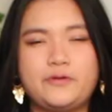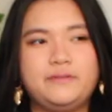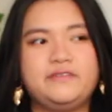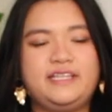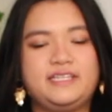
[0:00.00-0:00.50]
I'd
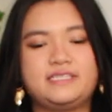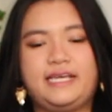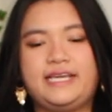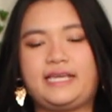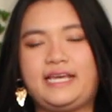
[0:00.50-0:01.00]
probably rate this
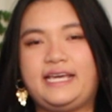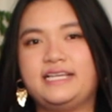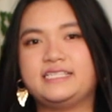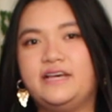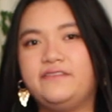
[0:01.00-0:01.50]
like
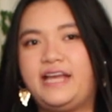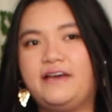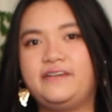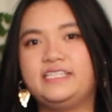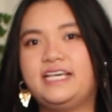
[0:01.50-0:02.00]
a 7.5
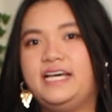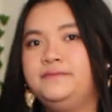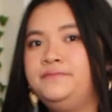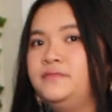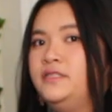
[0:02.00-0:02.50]
out of
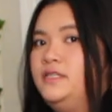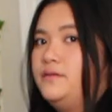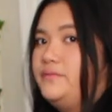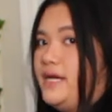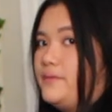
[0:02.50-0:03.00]
10,
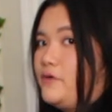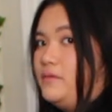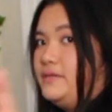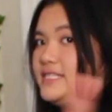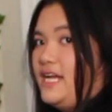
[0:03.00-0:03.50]
but
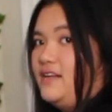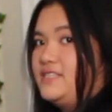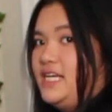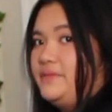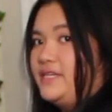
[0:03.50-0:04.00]
probably 10 out
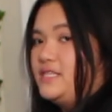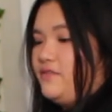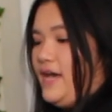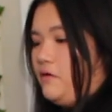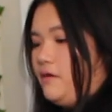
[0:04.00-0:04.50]
of 10 because
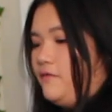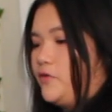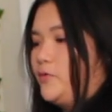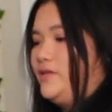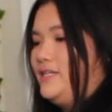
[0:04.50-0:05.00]
of how
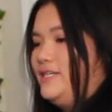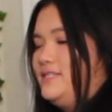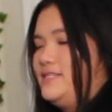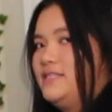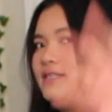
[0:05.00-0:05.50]
comfortable it
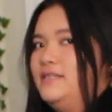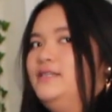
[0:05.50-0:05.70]
is.